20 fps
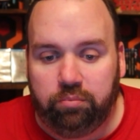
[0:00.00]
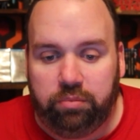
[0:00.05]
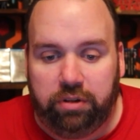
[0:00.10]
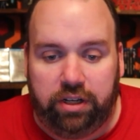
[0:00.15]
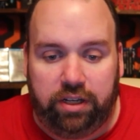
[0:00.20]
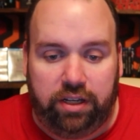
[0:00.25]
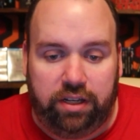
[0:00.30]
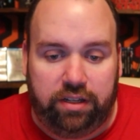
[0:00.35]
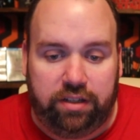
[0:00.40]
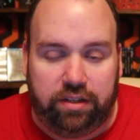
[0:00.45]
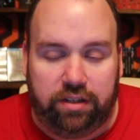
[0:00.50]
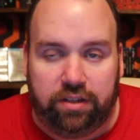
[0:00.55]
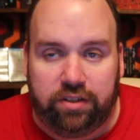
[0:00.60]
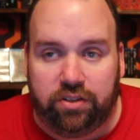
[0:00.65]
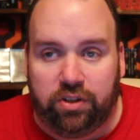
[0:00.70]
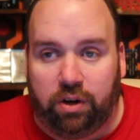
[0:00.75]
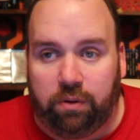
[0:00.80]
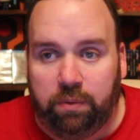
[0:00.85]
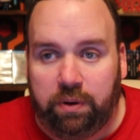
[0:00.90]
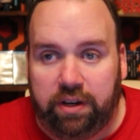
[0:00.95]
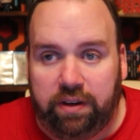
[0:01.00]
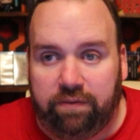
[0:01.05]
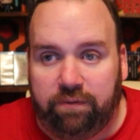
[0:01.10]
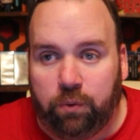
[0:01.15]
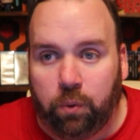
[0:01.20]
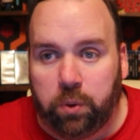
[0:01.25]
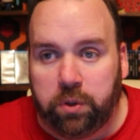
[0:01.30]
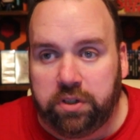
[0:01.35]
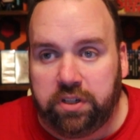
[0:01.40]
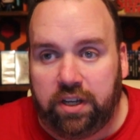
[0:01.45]
But it is already
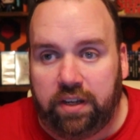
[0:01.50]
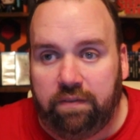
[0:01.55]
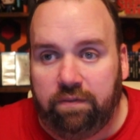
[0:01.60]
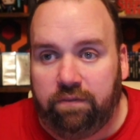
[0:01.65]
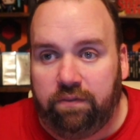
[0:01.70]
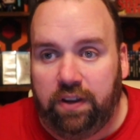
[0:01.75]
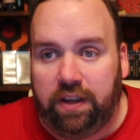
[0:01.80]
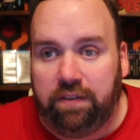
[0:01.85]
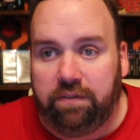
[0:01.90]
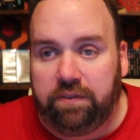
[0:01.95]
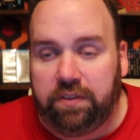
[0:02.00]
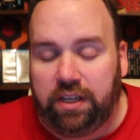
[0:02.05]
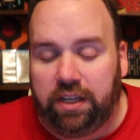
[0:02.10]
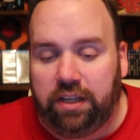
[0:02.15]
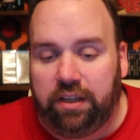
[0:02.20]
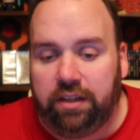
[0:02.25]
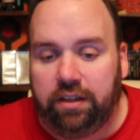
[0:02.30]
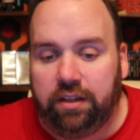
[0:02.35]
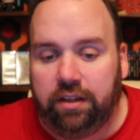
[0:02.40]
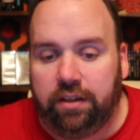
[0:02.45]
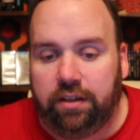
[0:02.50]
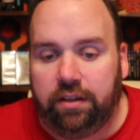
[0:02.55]
$14.50.